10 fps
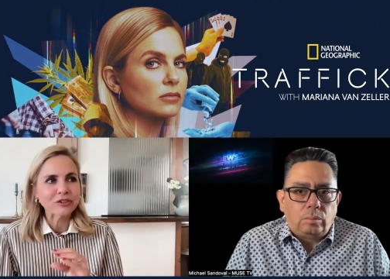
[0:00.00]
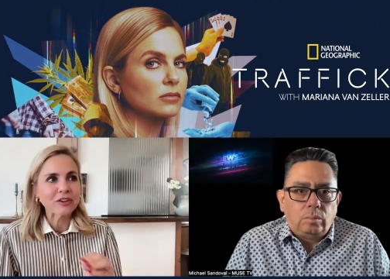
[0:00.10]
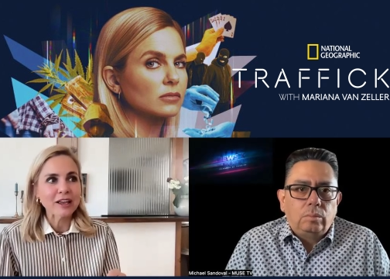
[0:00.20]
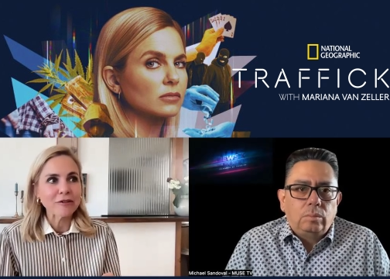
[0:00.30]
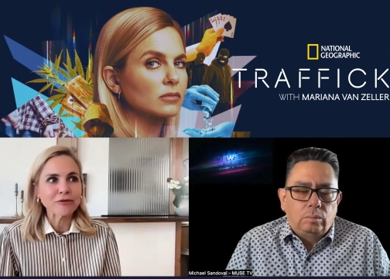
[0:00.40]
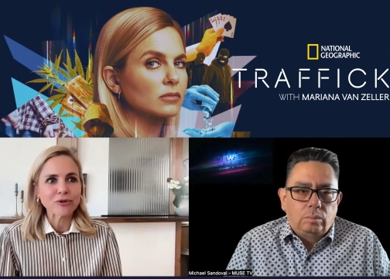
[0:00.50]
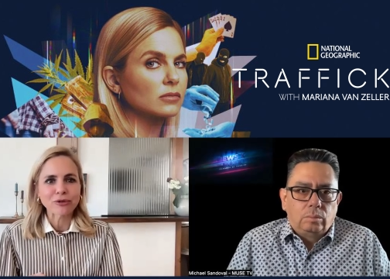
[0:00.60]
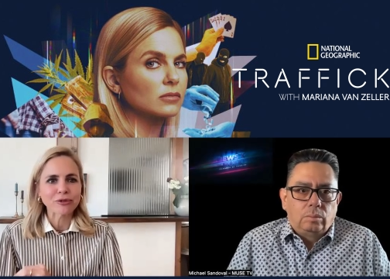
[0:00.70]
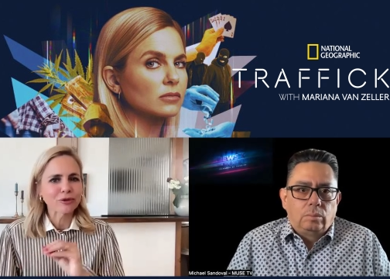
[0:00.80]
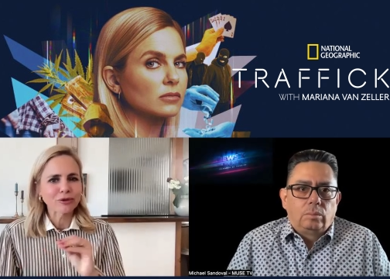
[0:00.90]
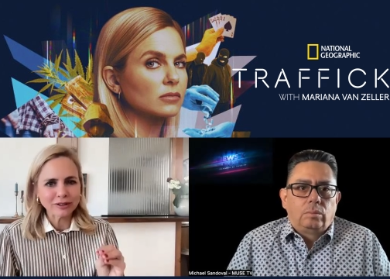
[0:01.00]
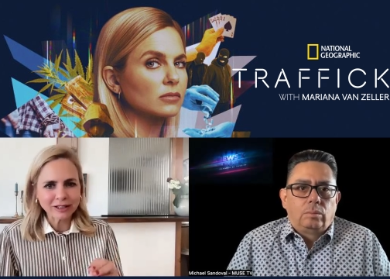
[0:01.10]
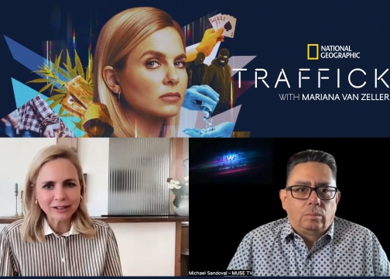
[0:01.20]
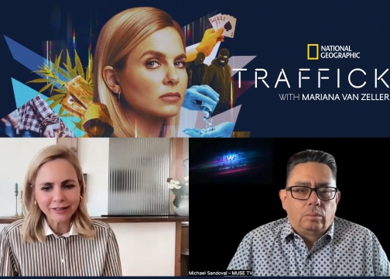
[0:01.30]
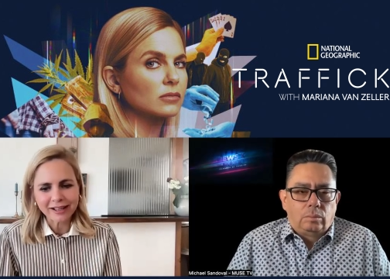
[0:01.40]
Speaker 1: safe or only
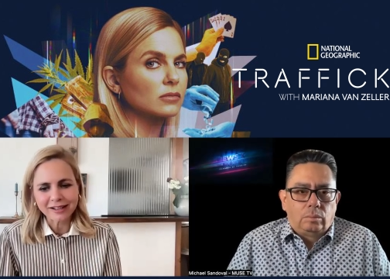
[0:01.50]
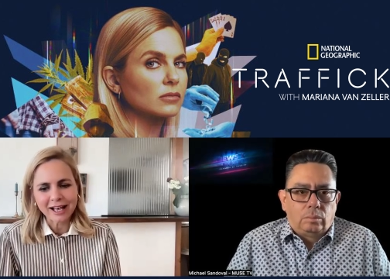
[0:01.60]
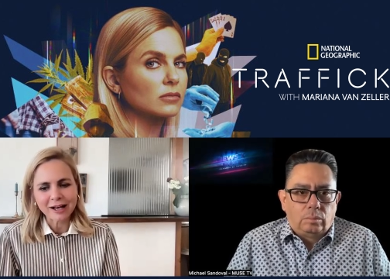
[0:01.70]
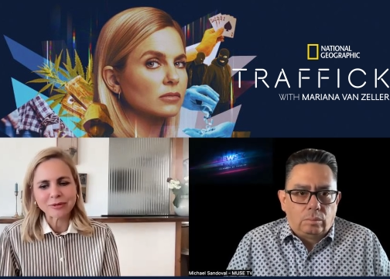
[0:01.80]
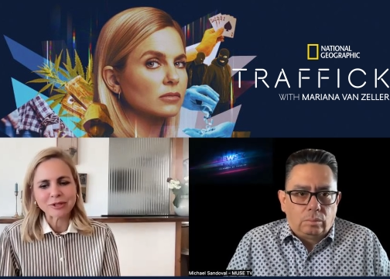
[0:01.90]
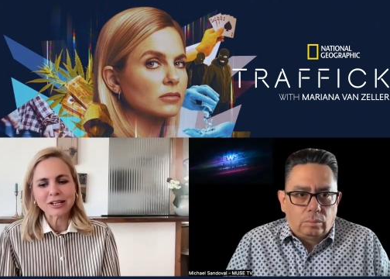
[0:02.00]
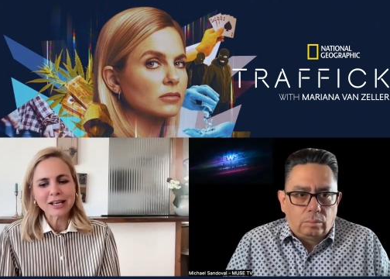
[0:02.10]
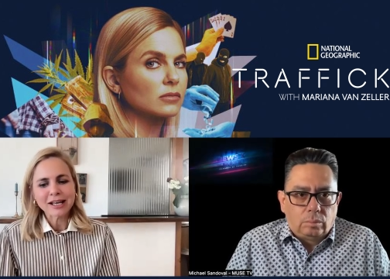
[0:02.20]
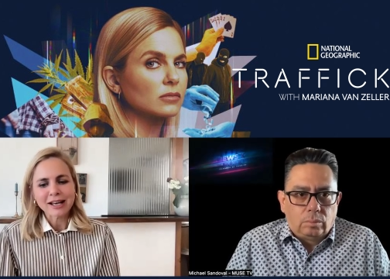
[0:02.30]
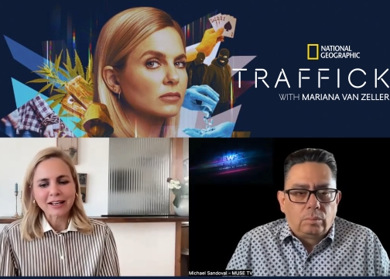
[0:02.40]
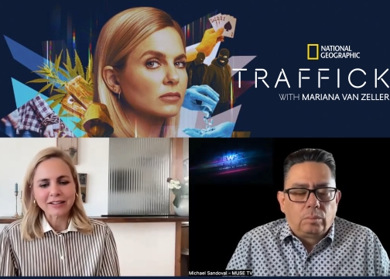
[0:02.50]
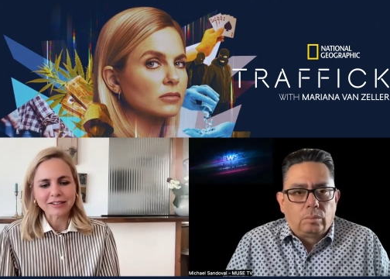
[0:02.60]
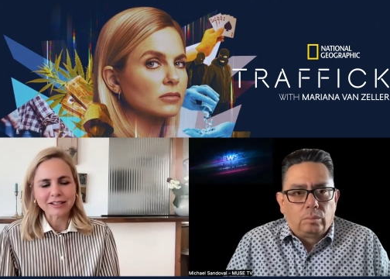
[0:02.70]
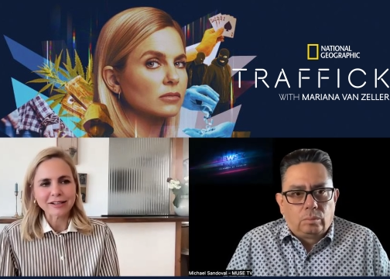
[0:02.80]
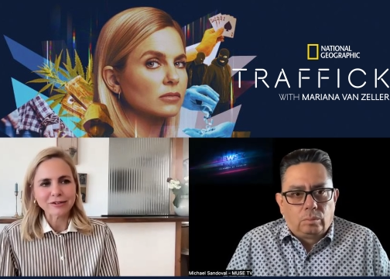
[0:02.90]
legal things happen. I
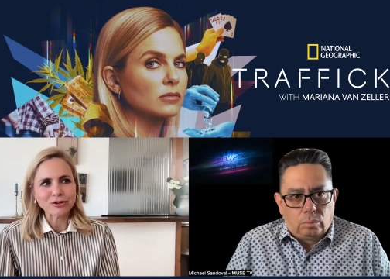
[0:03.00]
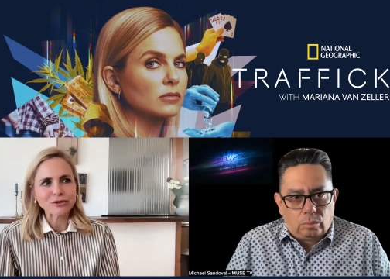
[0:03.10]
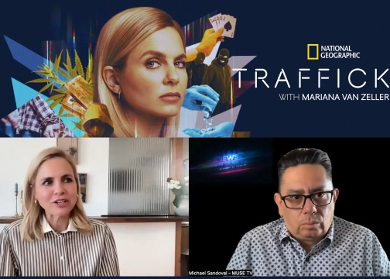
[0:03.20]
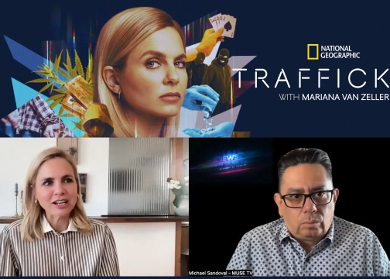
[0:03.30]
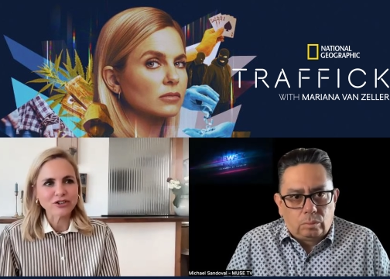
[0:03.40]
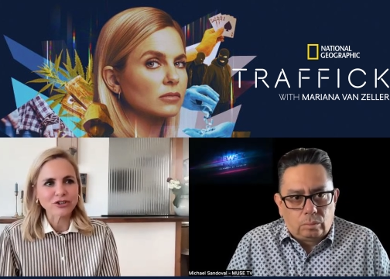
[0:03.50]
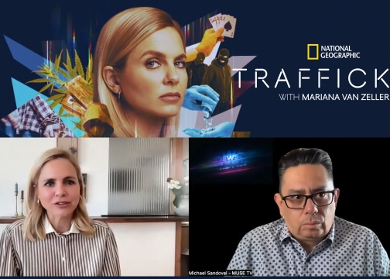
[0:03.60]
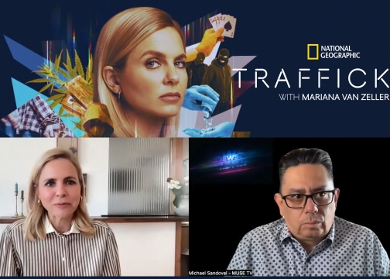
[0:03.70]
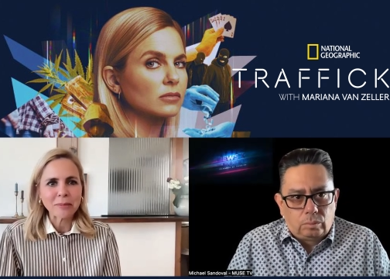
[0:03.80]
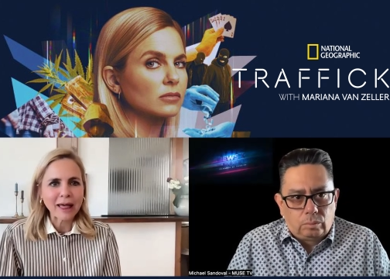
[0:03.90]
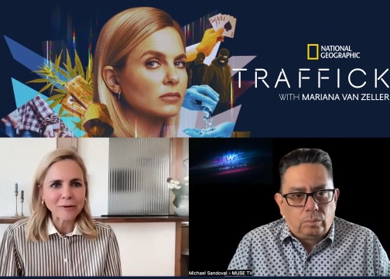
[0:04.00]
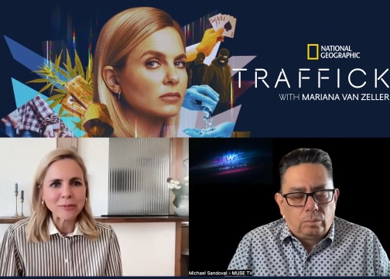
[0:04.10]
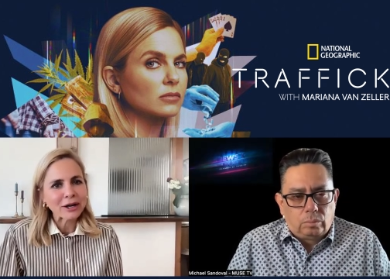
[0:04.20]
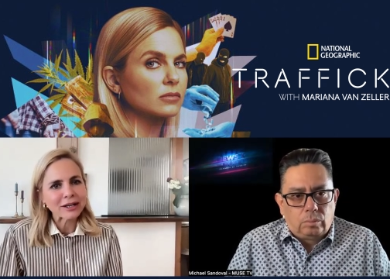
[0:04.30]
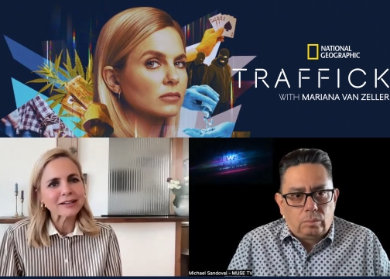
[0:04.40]
see sort of dangers and black
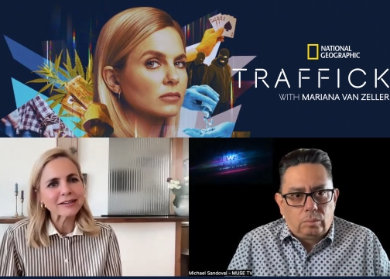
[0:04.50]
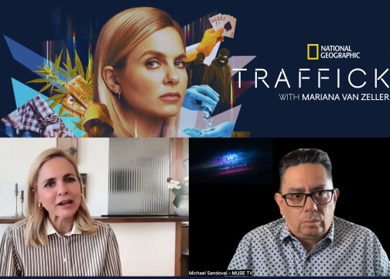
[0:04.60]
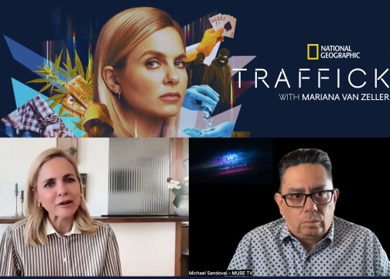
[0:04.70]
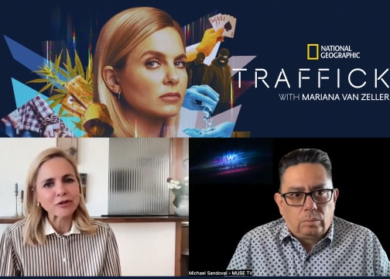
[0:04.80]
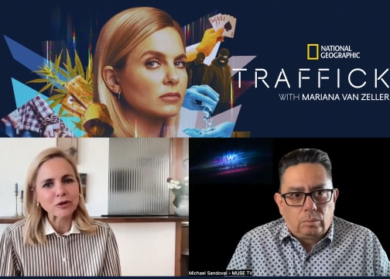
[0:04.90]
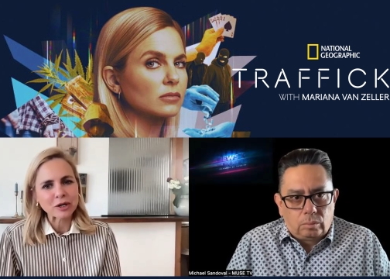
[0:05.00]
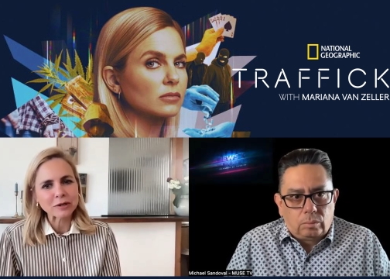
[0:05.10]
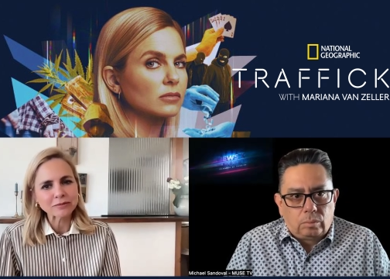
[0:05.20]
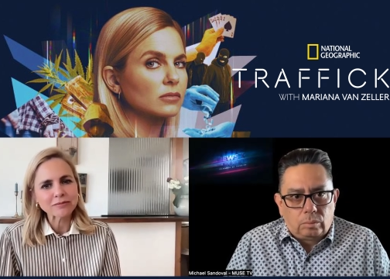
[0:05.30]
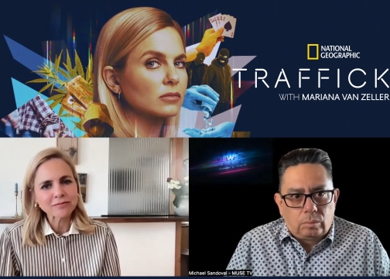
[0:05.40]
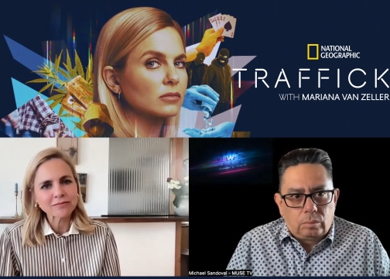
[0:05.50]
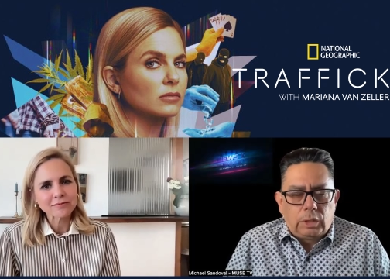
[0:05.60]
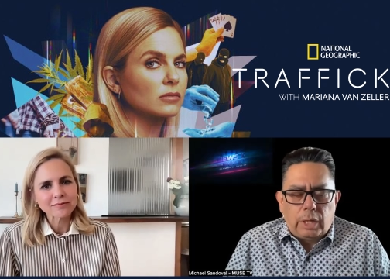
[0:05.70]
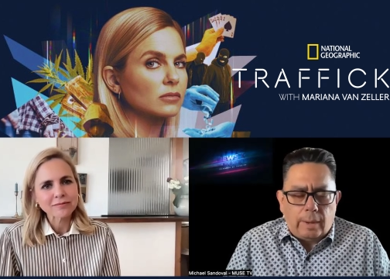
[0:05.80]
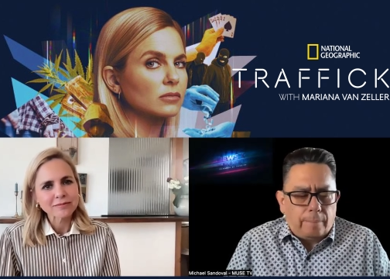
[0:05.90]
markets everywhere.
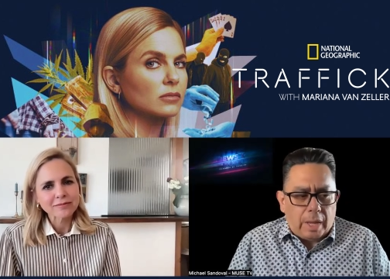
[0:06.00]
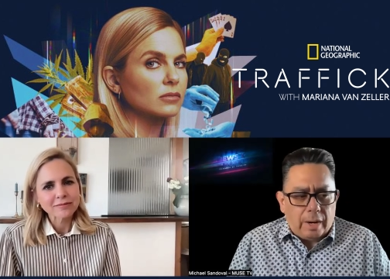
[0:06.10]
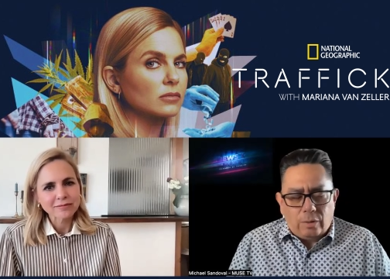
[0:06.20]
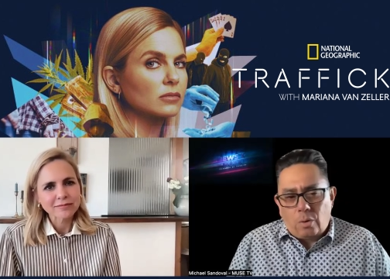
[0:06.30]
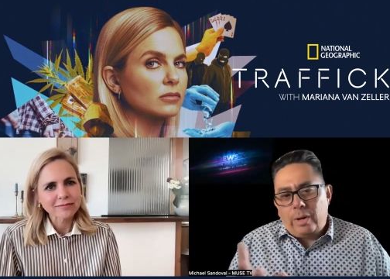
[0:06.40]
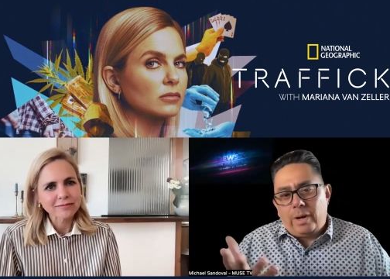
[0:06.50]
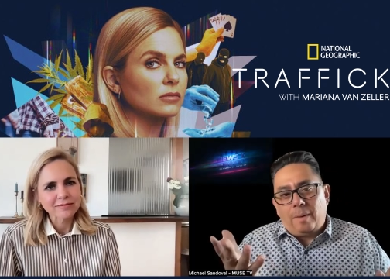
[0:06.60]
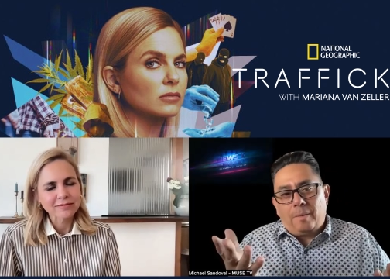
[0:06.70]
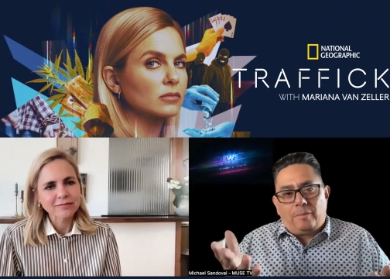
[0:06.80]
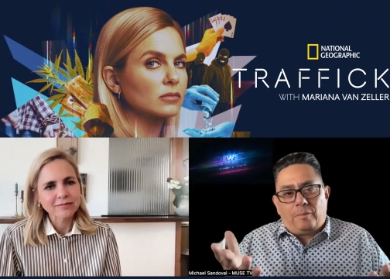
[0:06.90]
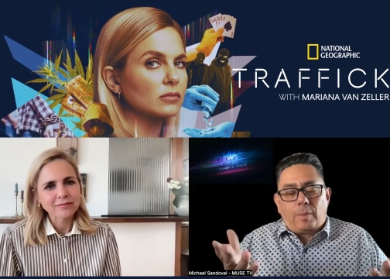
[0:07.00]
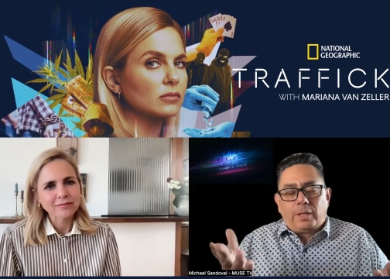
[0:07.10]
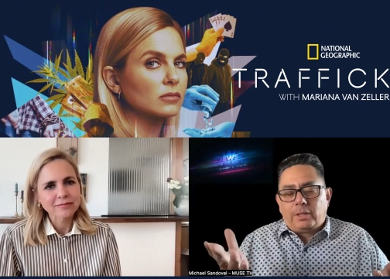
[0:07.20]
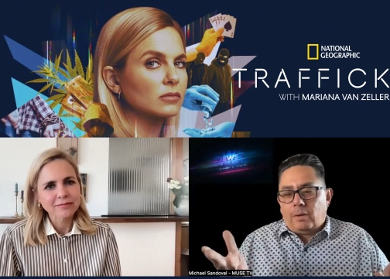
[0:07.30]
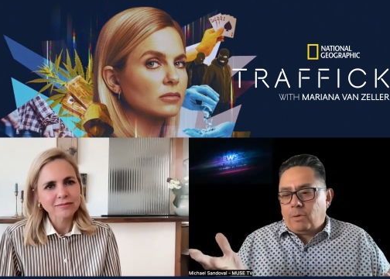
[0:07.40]
Speaker 2: Yeah, and growing up for
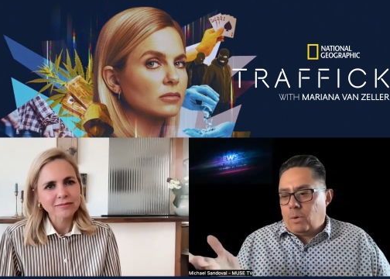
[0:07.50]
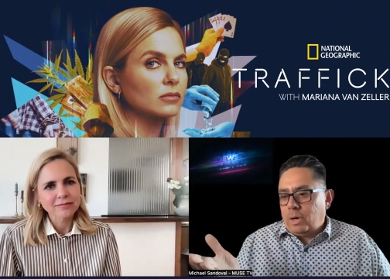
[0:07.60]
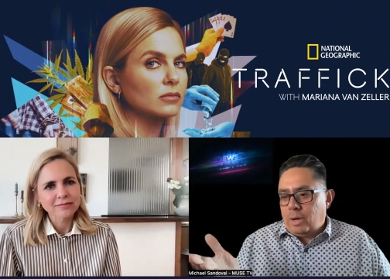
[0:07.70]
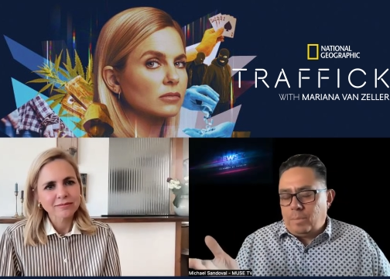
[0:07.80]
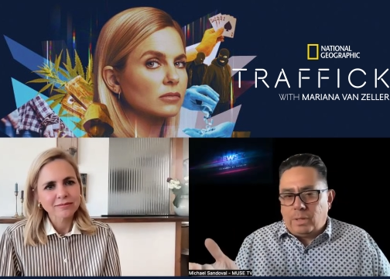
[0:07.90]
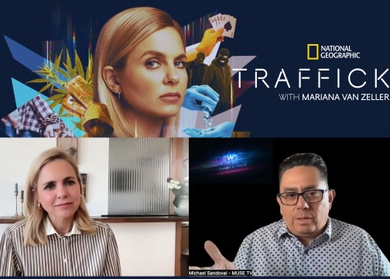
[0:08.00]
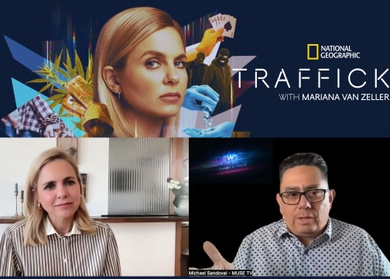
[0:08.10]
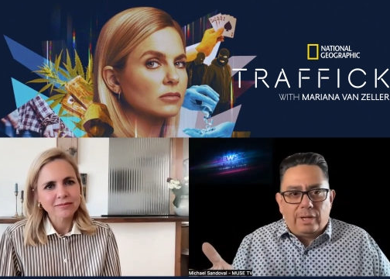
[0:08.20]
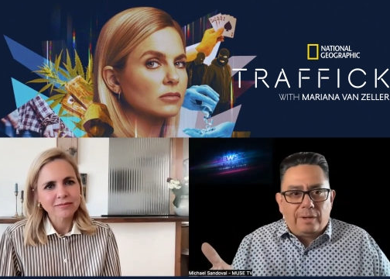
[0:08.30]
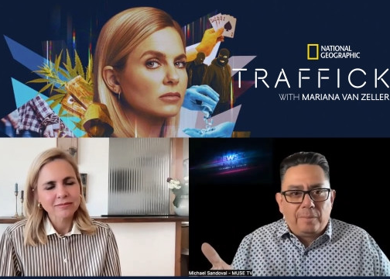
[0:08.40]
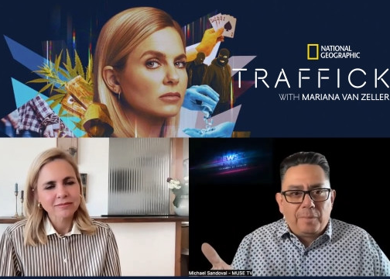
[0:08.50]
myself, growing up in the hood,